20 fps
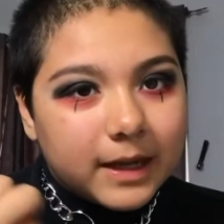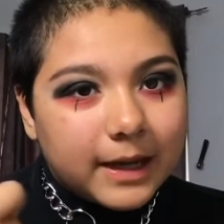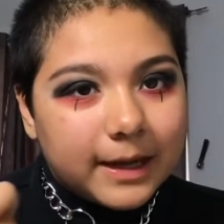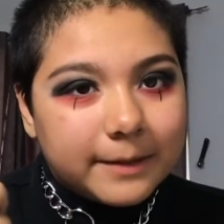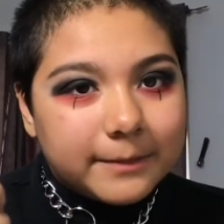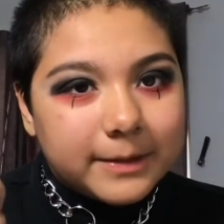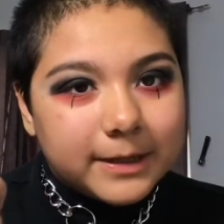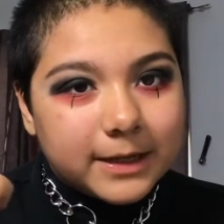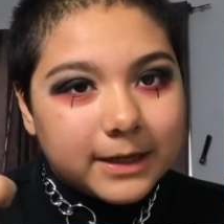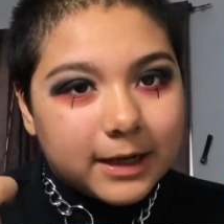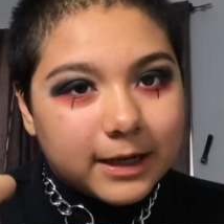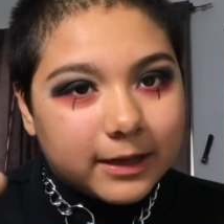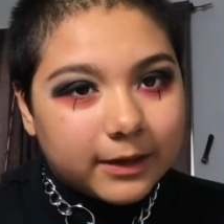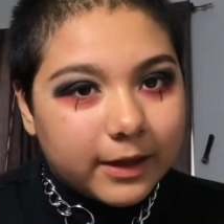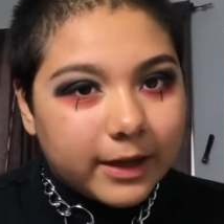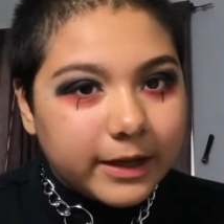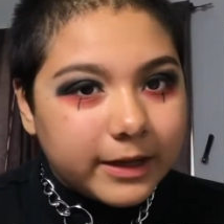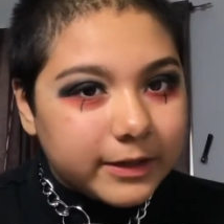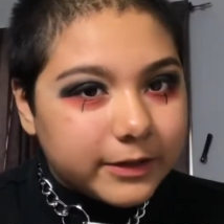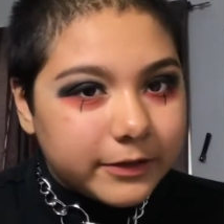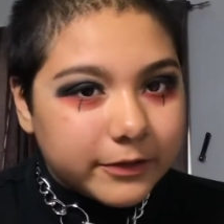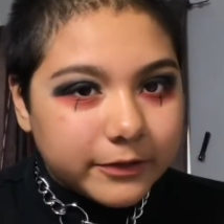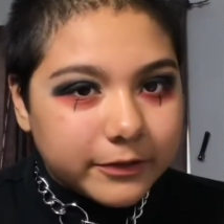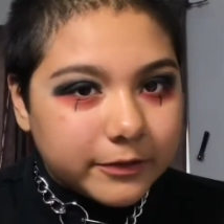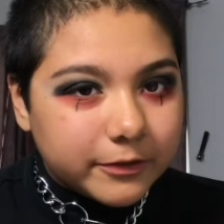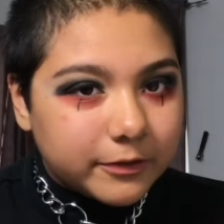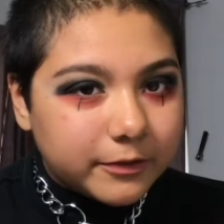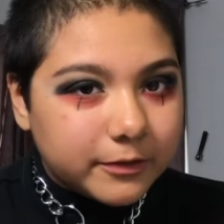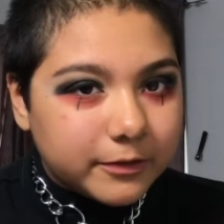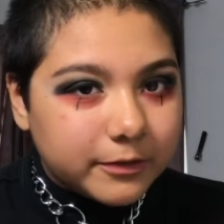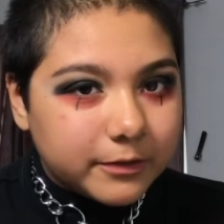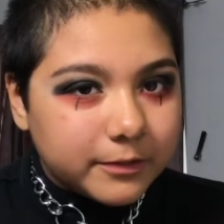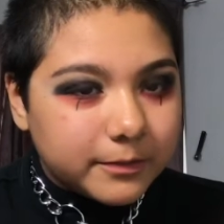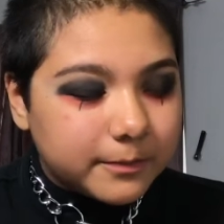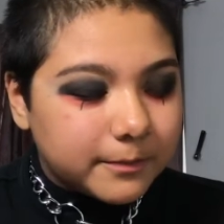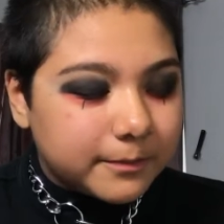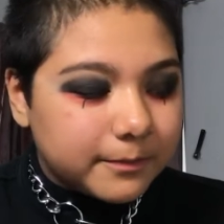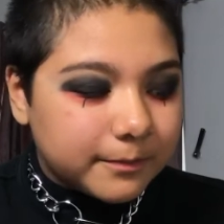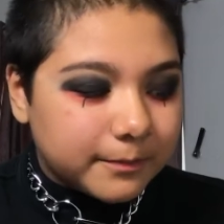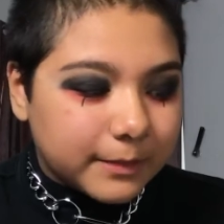I mean, I like to,
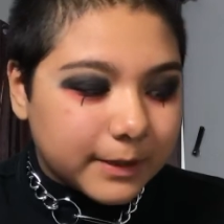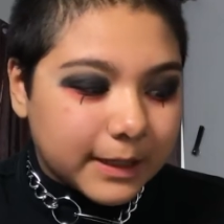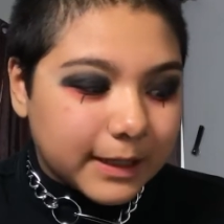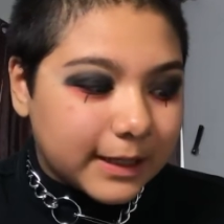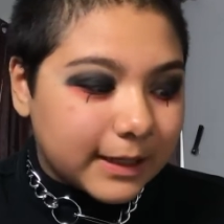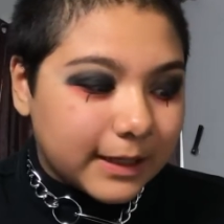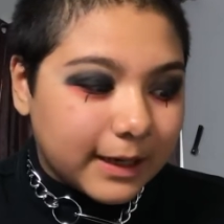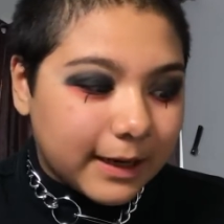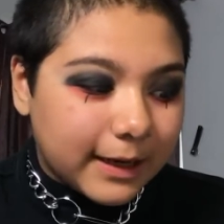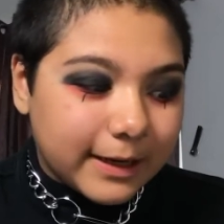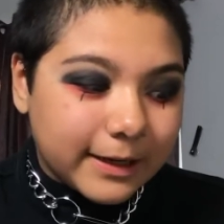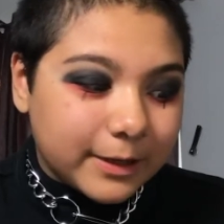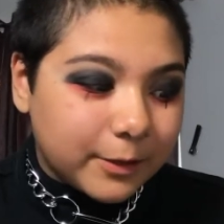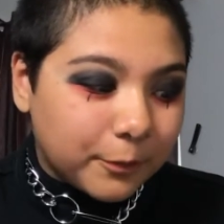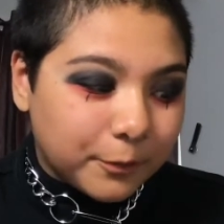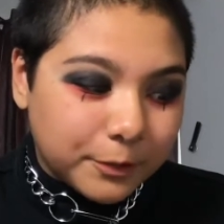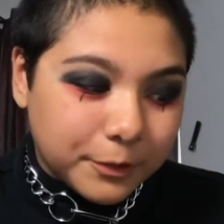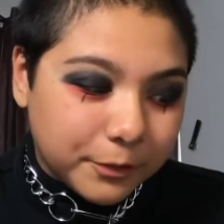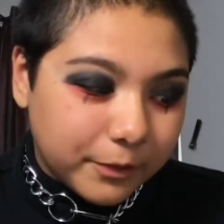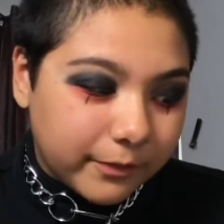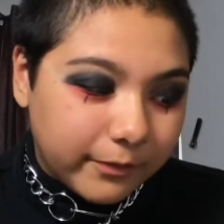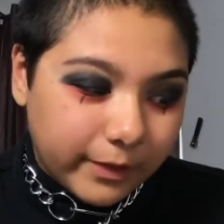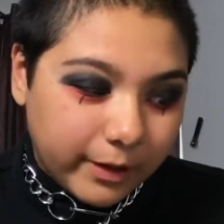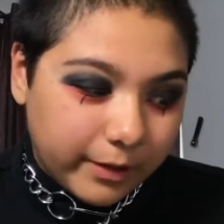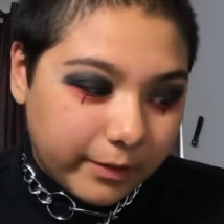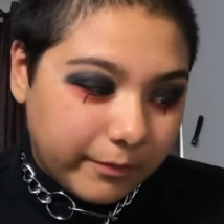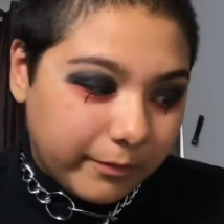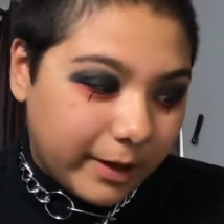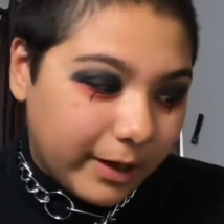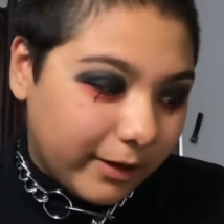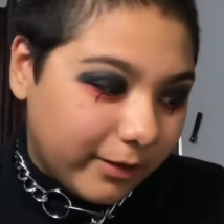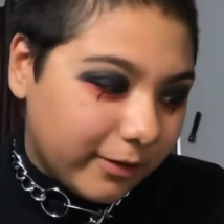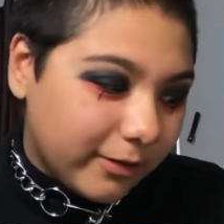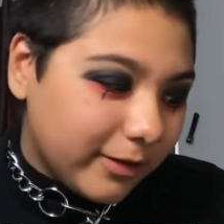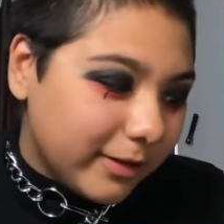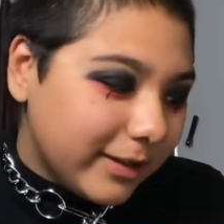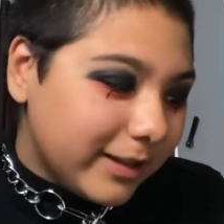but I don't do it very well.